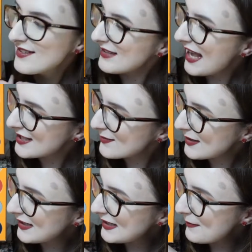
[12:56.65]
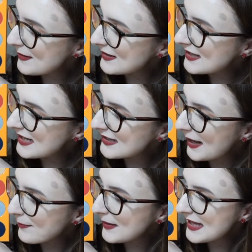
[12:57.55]
So next we're going to dip into this
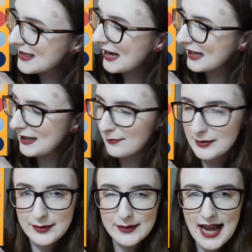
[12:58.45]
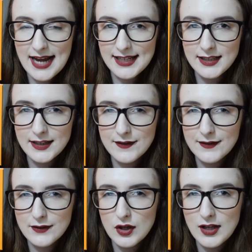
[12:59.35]
like midnighty blue kind
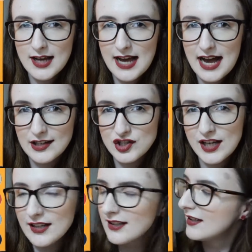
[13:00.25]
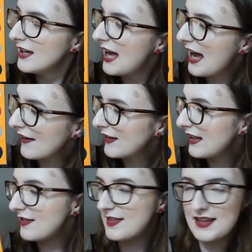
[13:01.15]
of colour, Aja. I feel
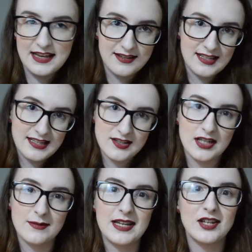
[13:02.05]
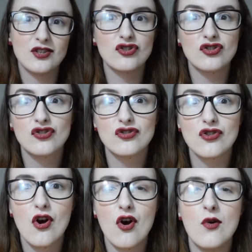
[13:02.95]
like this is going to be
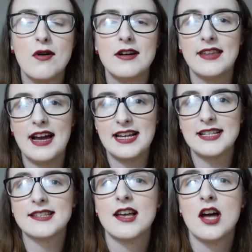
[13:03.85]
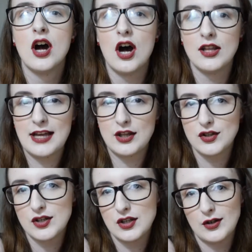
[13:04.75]
so nice on like
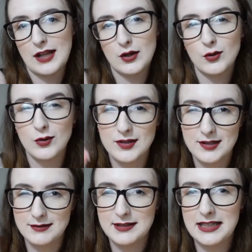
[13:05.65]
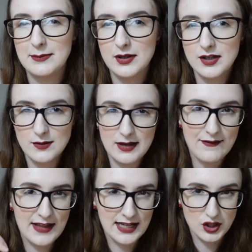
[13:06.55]
those, you know, like cool tone deep looks where you
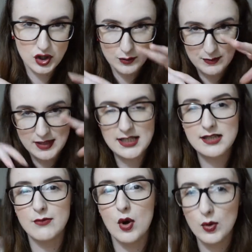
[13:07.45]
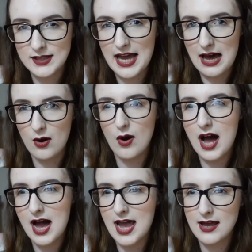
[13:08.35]
have like a super smoked out
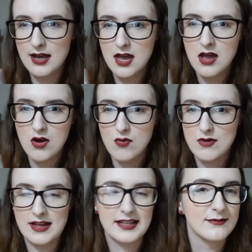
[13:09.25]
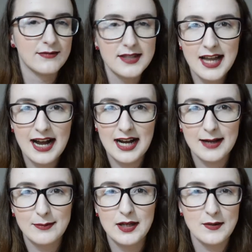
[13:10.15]
eye with like some
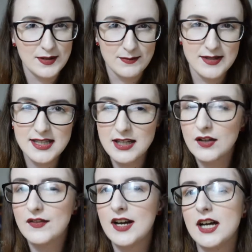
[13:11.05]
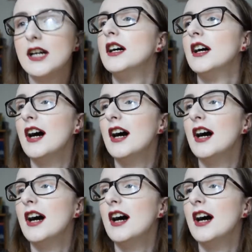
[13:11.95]
dark blue and some silver.